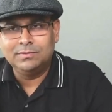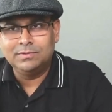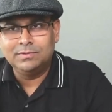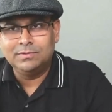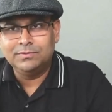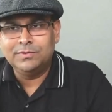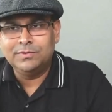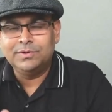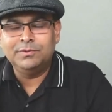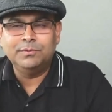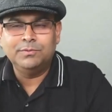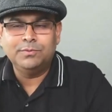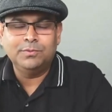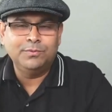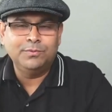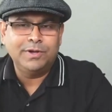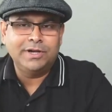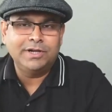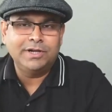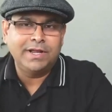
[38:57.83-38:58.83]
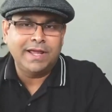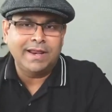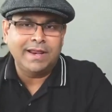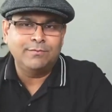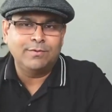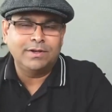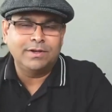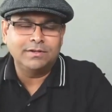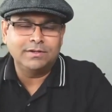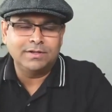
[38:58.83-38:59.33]
where can
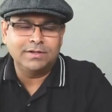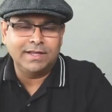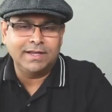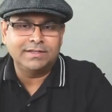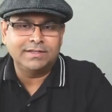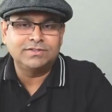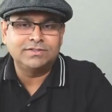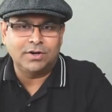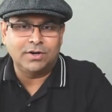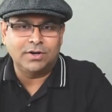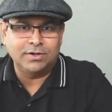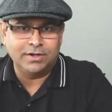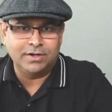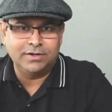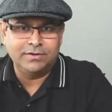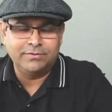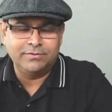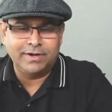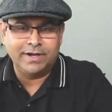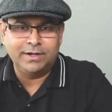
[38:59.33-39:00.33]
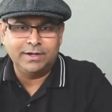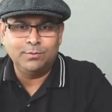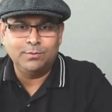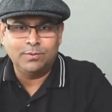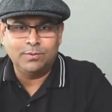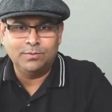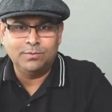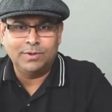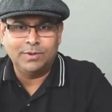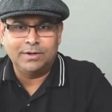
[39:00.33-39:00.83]
one get started, right?
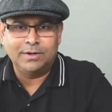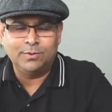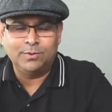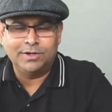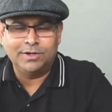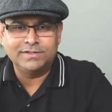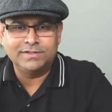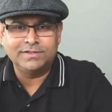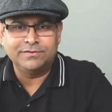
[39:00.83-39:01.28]
What is the